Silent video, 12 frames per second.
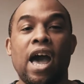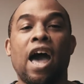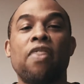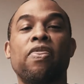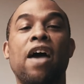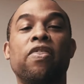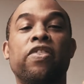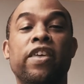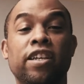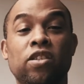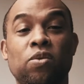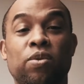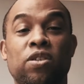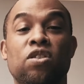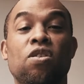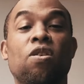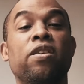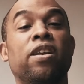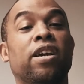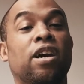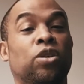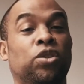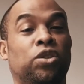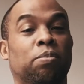and that this was
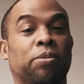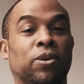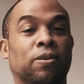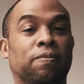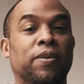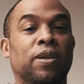non-negotiable.